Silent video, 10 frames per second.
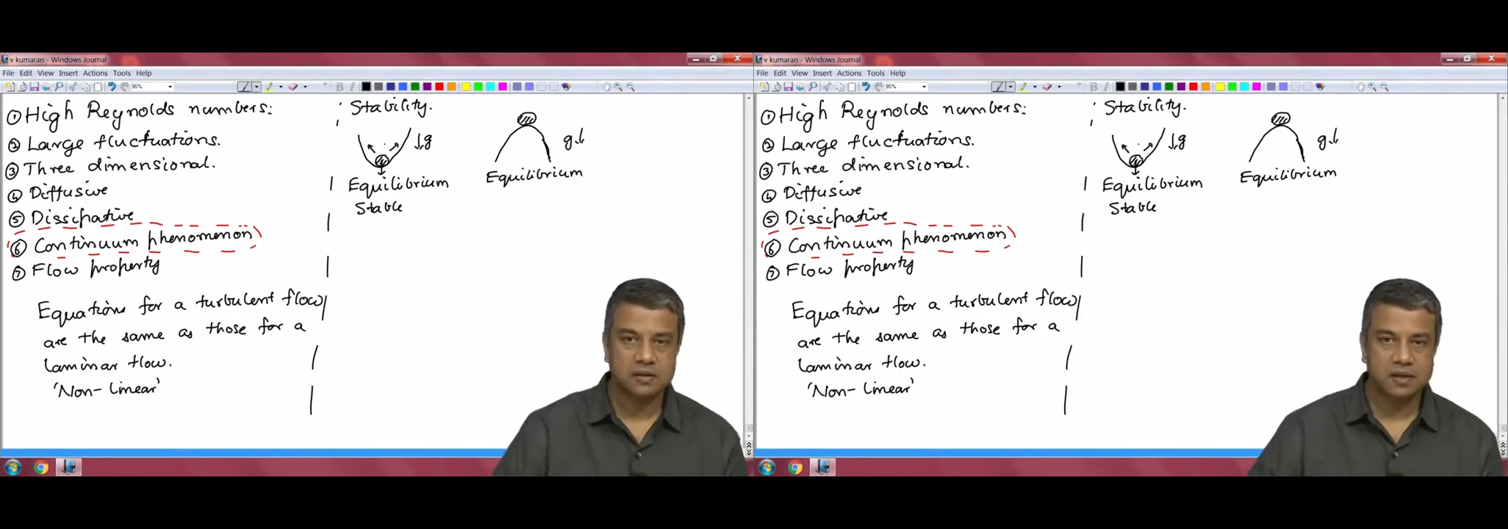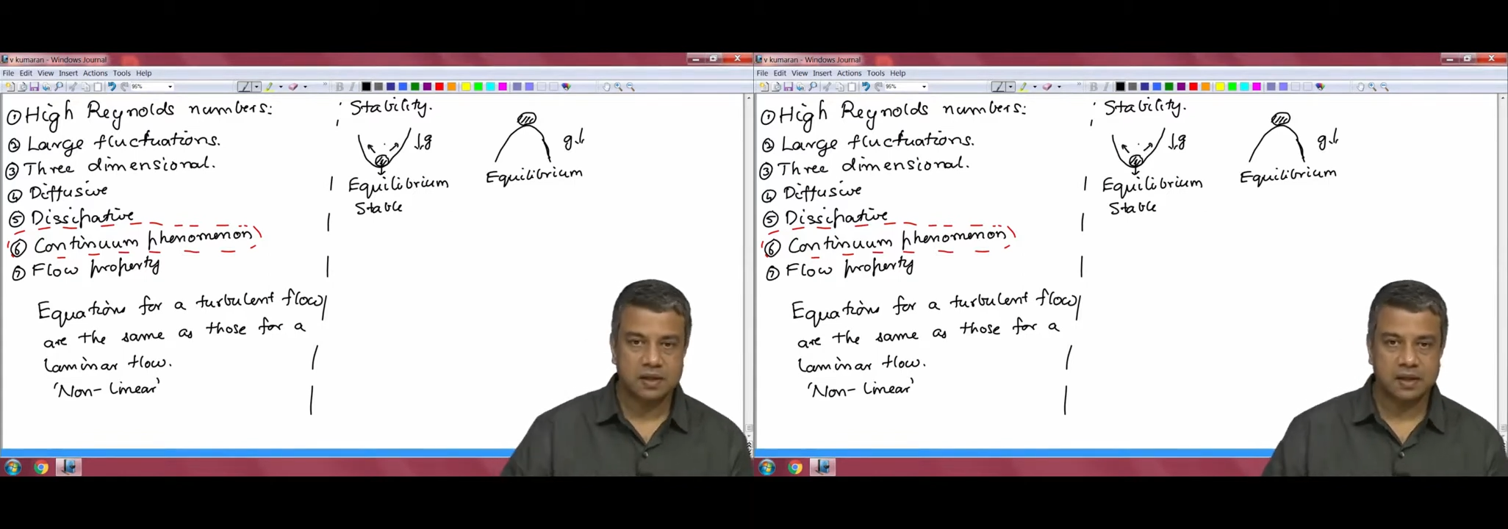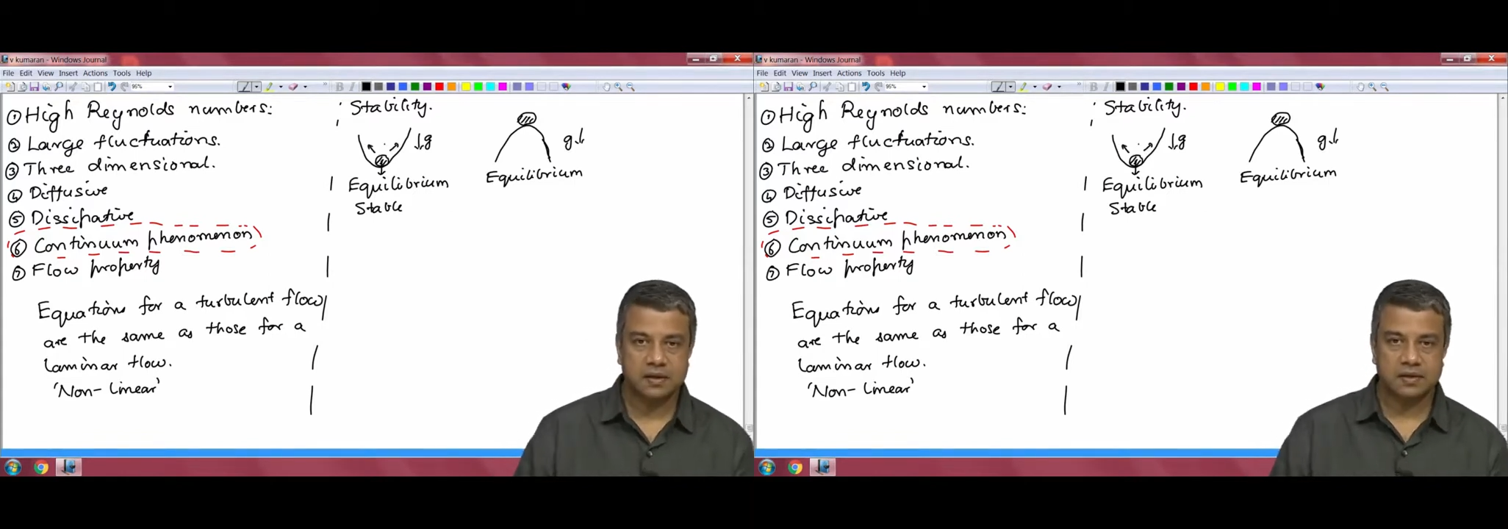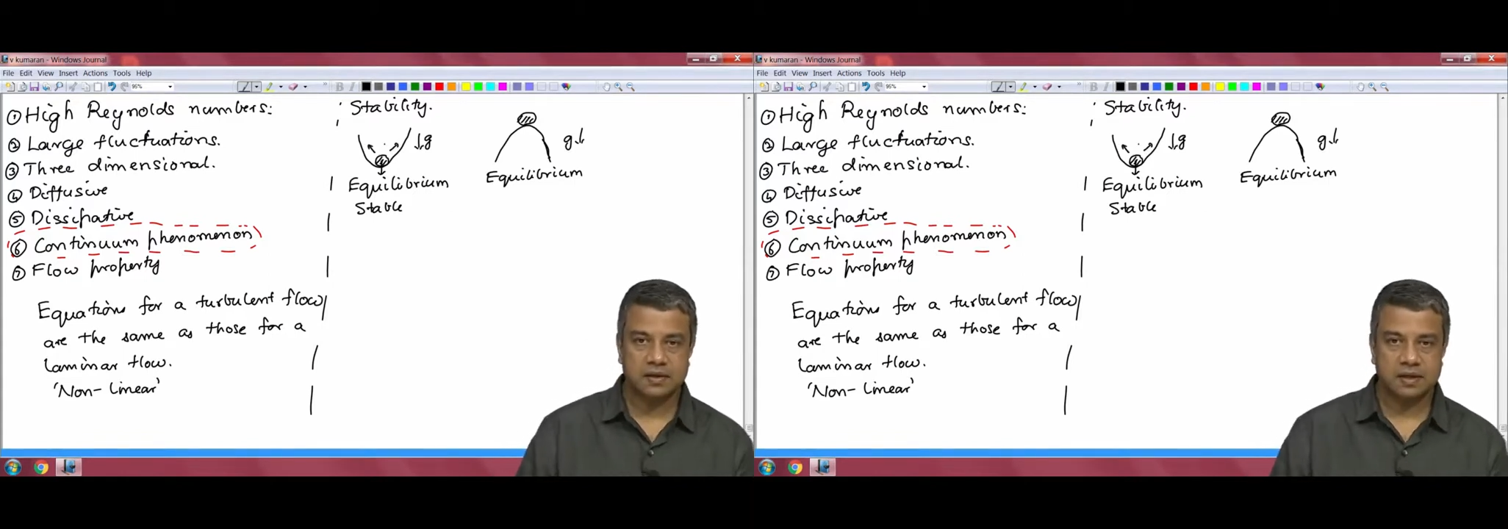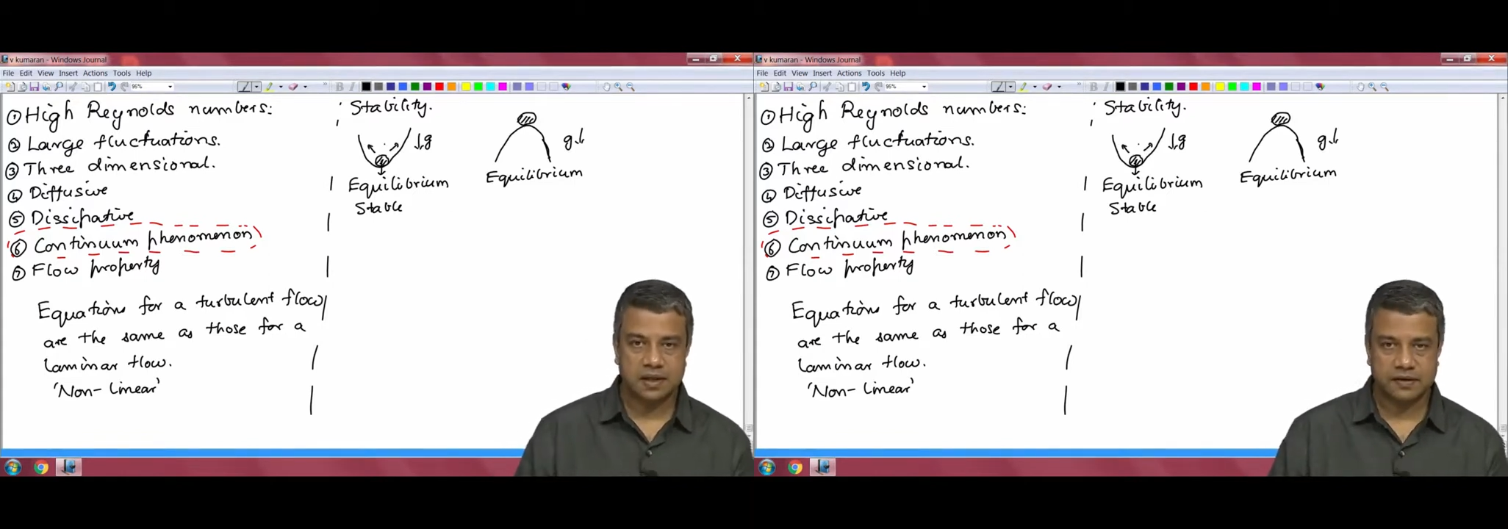to the right or
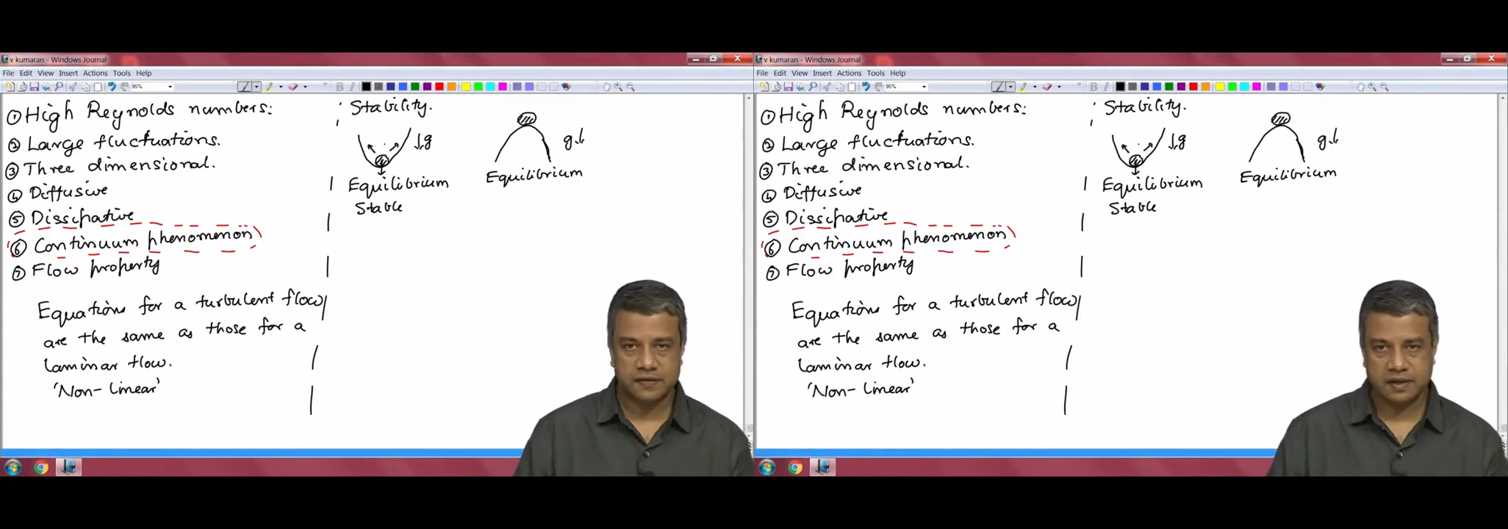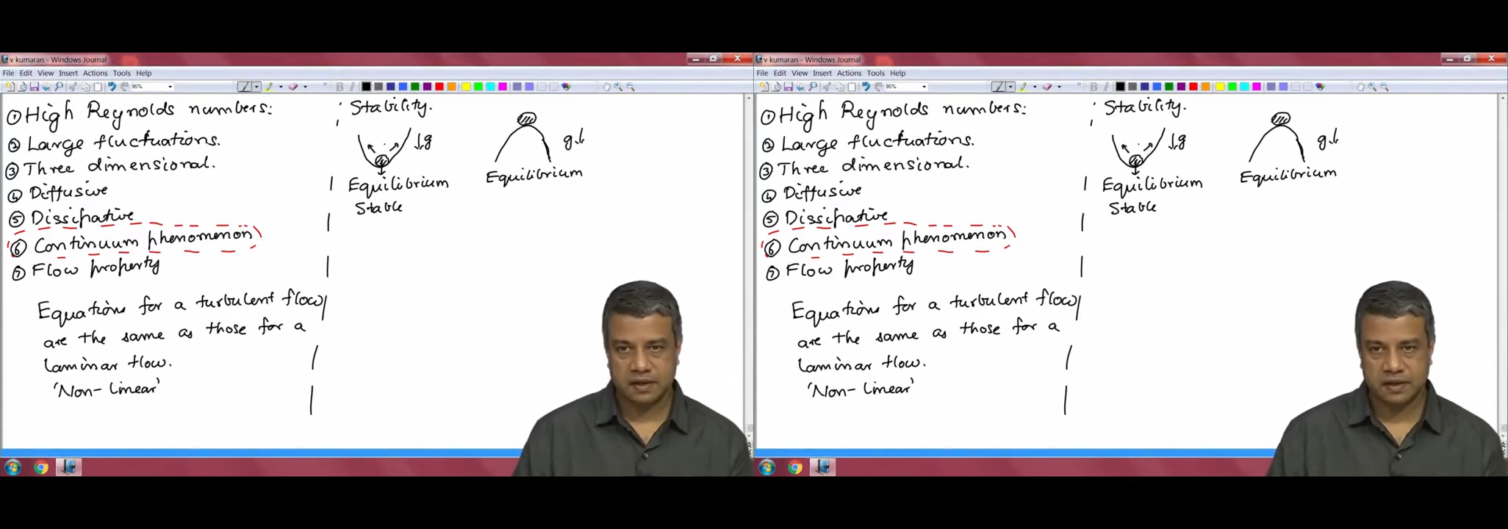the left,